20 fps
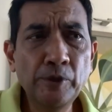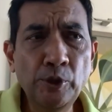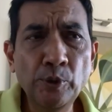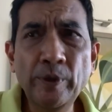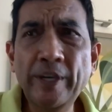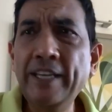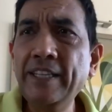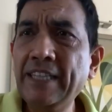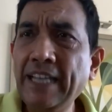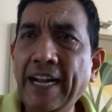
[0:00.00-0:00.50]

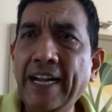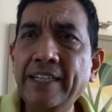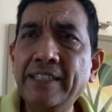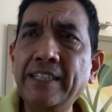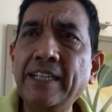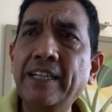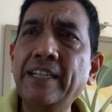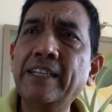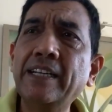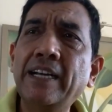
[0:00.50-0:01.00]
doing that
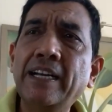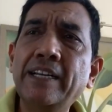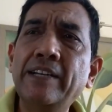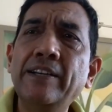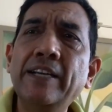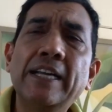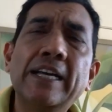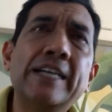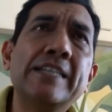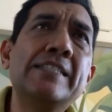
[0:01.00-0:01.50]
and i
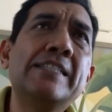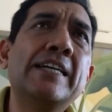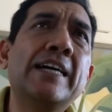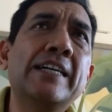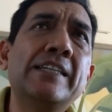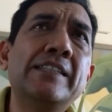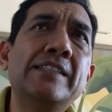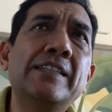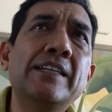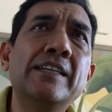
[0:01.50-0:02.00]
realized
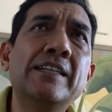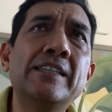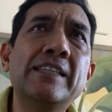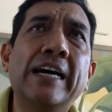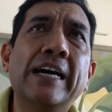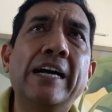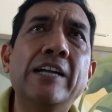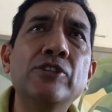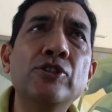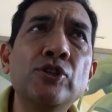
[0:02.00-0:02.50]
that uh,
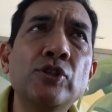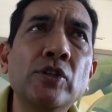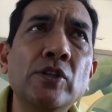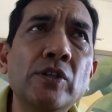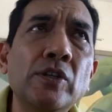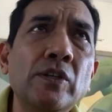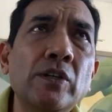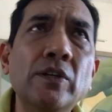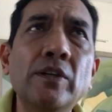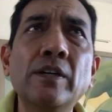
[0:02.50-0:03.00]
taj uh,
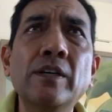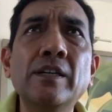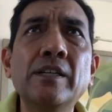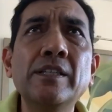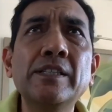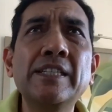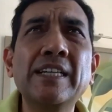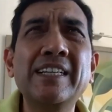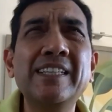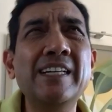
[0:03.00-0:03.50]
uh,
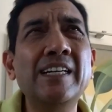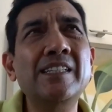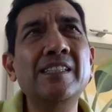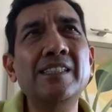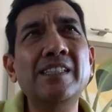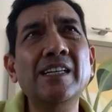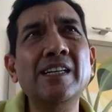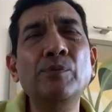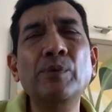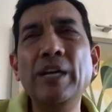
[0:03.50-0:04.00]
said that
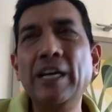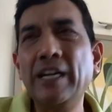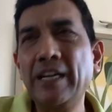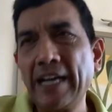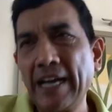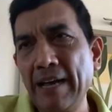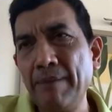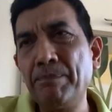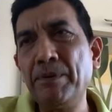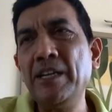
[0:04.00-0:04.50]
we are
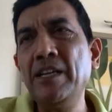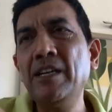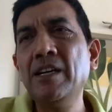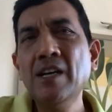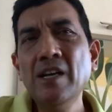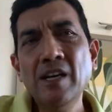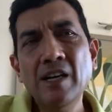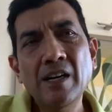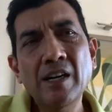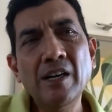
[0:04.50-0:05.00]
happy
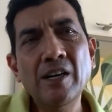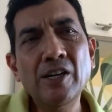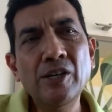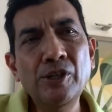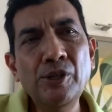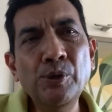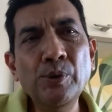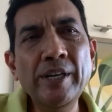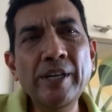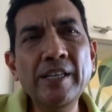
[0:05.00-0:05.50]
uh,
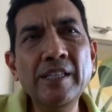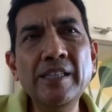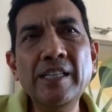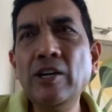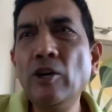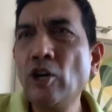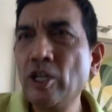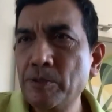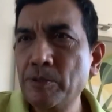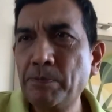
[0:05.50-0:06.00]
doing the
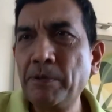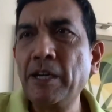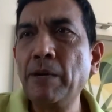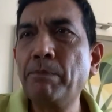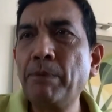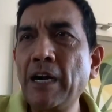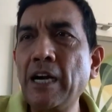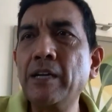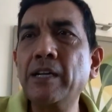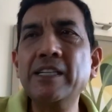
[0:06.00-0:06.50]
hospital
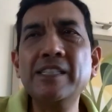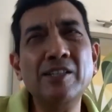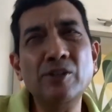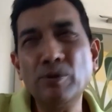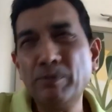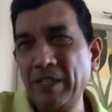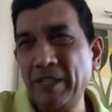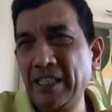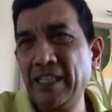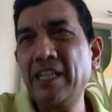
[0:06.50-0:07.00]
part. I said, no,
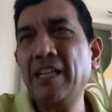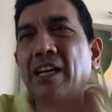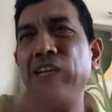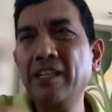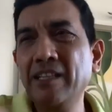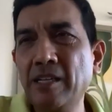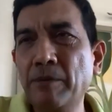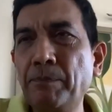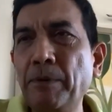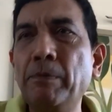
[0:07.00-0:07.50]
but there are
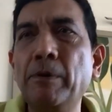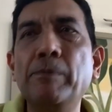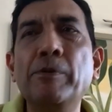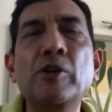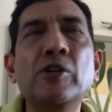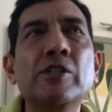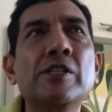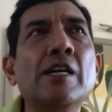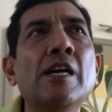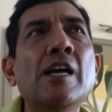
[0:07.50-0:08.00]
other people
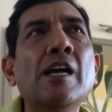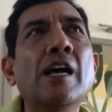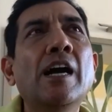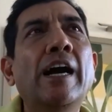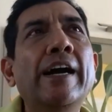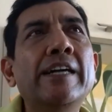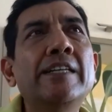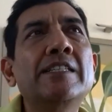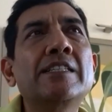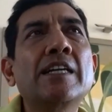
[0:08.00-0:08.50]
because
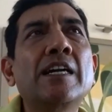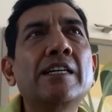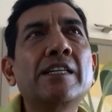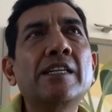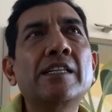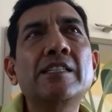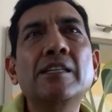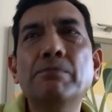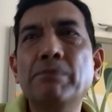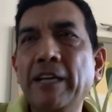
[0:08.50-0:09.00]
I had
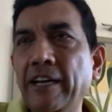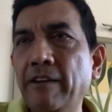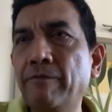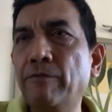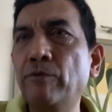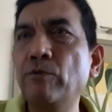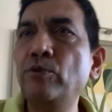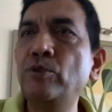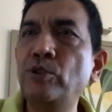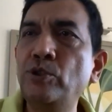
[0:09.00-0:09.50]
started supplying
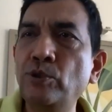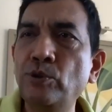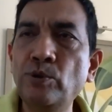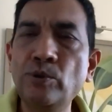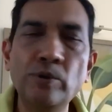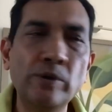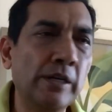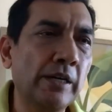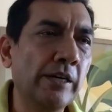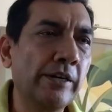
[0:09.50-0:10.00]
food
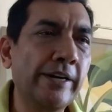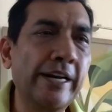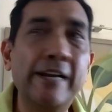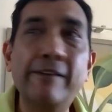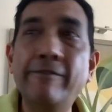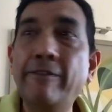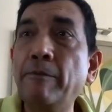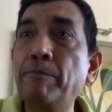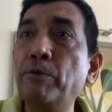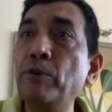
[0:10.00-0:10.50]
to uh,
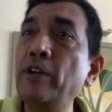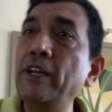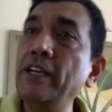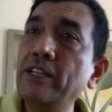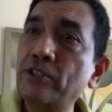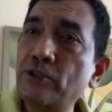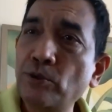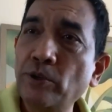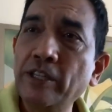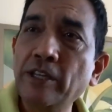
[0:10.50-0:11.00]
railway
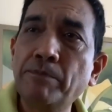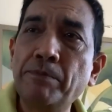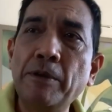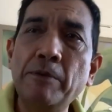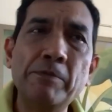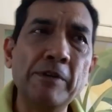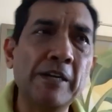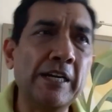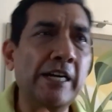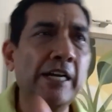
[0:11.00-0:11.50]
police, to other
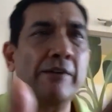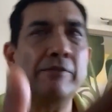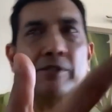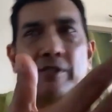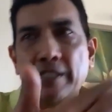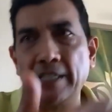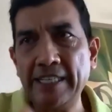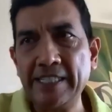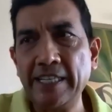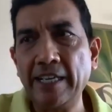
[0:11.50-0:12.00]
people, and I was
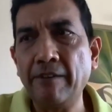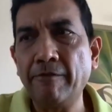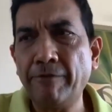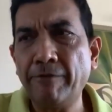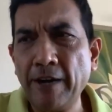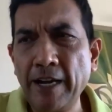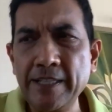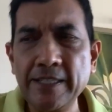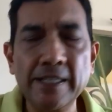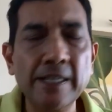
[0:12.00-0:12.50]
raising
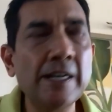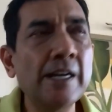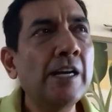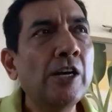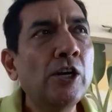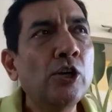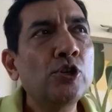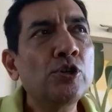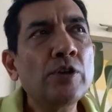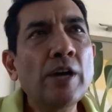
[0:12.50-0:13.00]
funds.
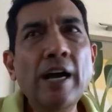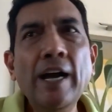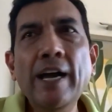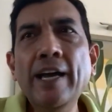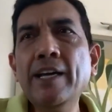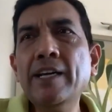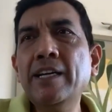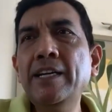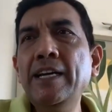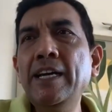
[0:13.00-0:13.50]
So I
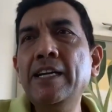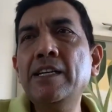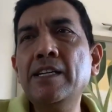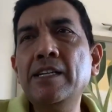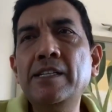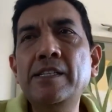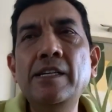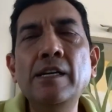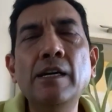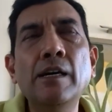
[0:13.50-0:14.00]

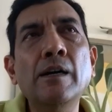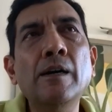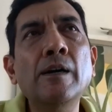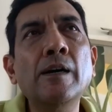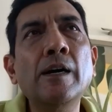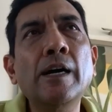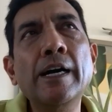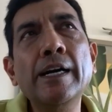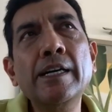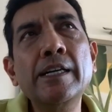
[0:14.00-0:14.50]
created, uh,
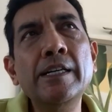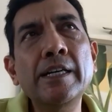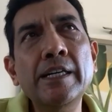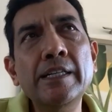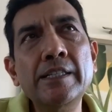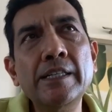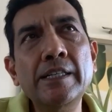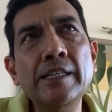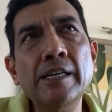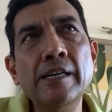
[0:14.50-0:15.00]
I
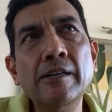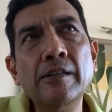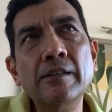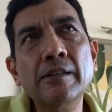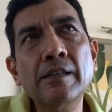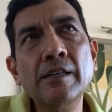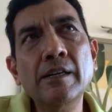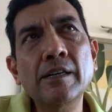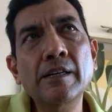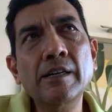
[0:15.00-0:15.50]
created a
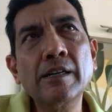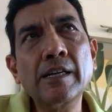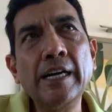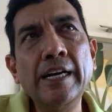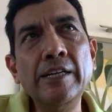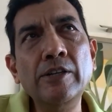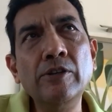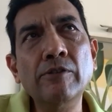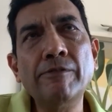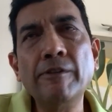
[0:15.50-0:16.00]
uh,
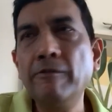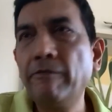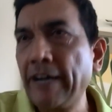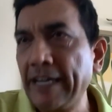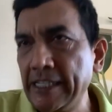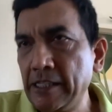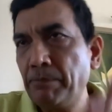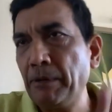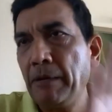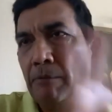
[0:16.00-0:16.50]
kind of a
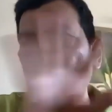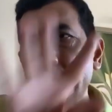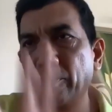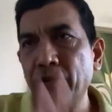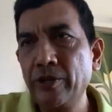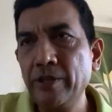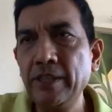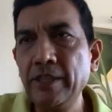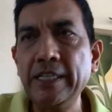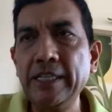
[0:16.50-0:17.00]
white paper
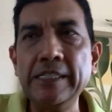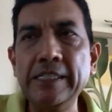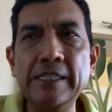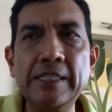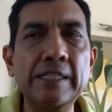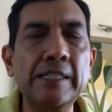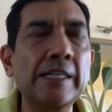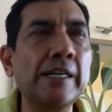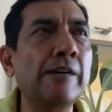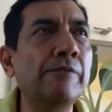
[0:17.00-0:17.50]
on
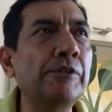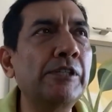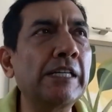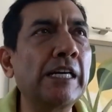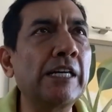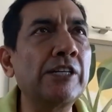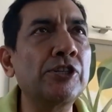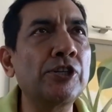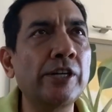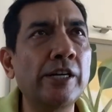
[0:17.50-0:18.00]
this, uh, which
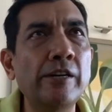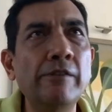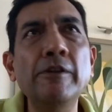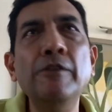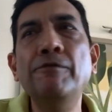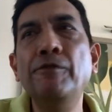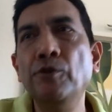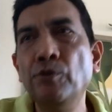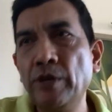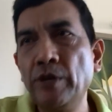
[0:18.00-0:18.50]
I shared with
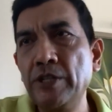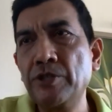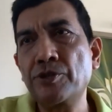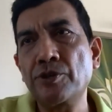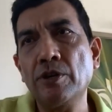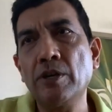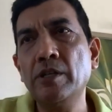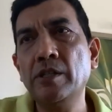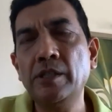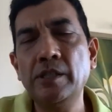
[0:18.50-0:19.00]
few
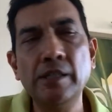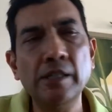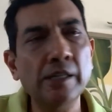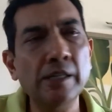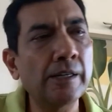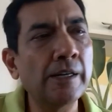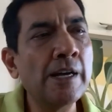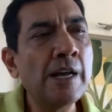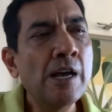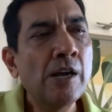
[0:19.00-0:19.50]
restaurant
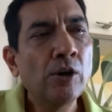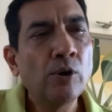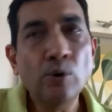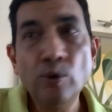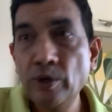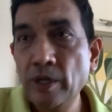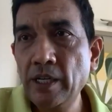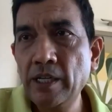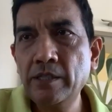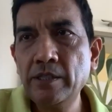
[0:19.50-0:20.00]

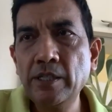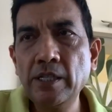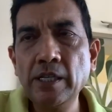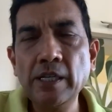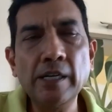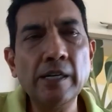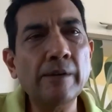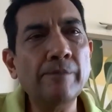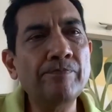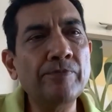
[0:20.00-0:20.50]
owners,
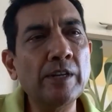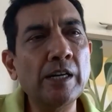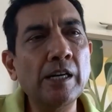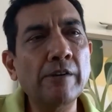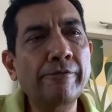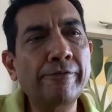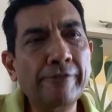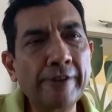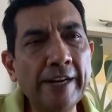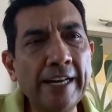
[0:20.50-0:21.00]

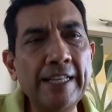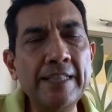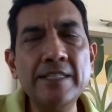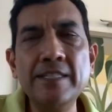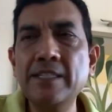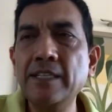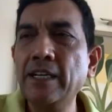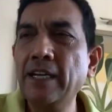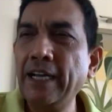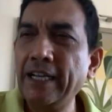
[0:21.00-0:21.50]

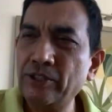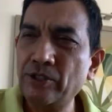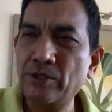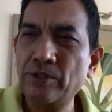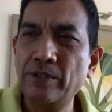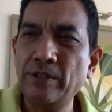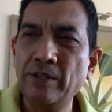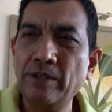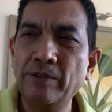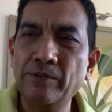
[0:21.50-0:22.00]
friends. As
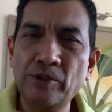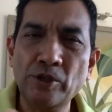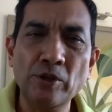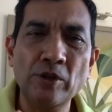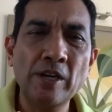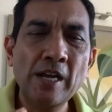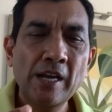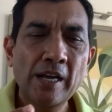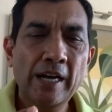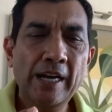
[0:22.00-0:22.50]

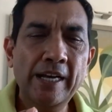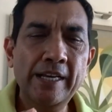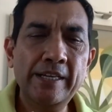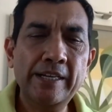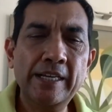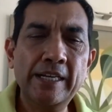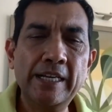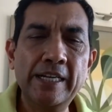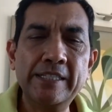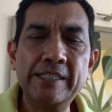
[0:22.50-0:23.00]
so, I
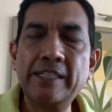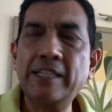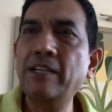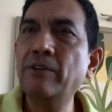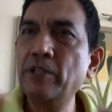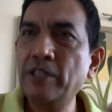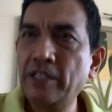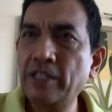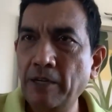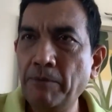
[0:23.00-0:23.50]
realized that there
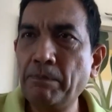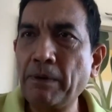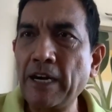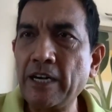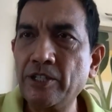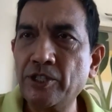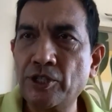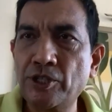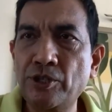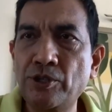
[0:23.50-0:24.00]
were three
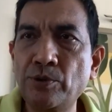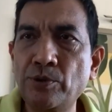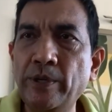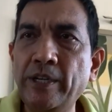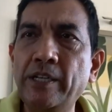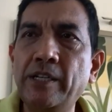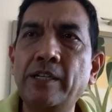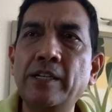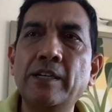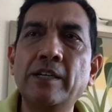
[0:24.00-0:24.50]
parts to
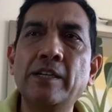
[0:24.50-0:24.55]
it.